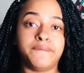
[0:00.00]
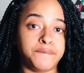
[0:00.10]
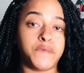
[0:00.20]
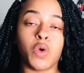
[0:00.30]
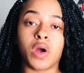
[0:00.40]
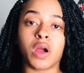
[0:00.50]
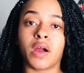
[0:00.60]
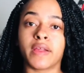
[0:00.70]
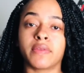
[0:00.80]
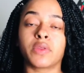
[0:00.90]
3
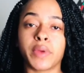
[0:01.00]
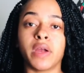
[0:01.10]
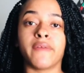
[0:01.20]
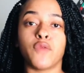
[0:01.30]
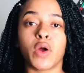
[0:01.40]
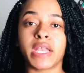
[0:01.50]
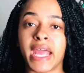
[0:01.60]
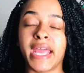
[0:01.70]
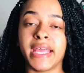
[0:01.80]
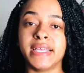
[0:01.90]
or 4
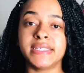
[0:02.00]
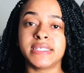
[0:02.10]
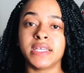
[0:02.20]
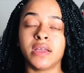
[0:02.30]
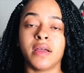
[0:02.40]
days,